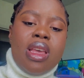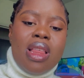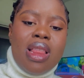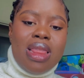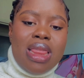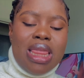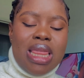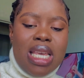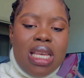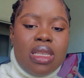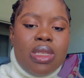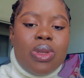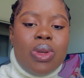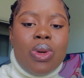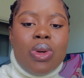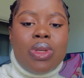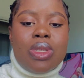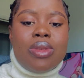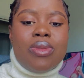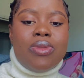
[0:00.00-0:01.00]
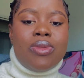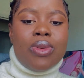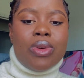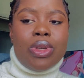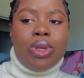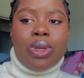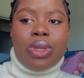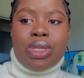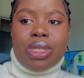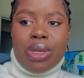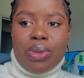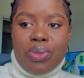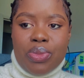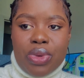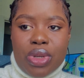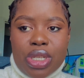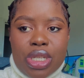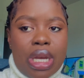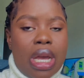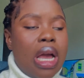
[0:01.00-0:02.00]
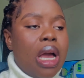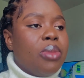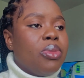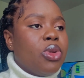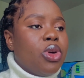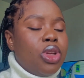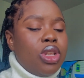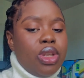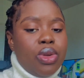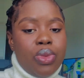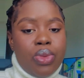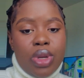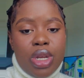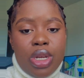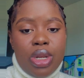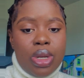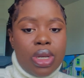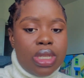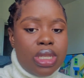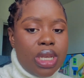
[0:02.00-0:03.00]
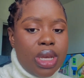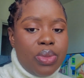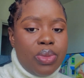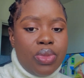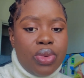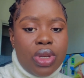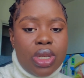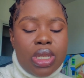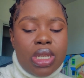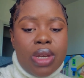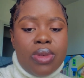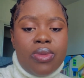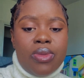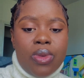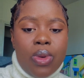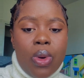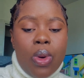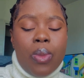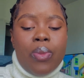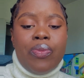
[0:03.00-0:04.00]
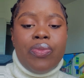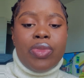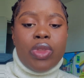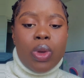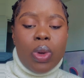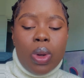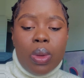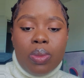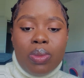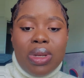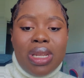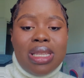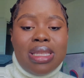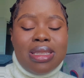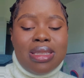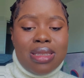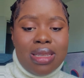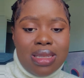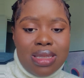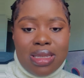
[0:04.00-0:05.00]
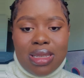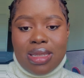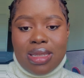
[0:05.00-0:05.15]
This goes for your temperature. I'm going to read your temperature for complete 60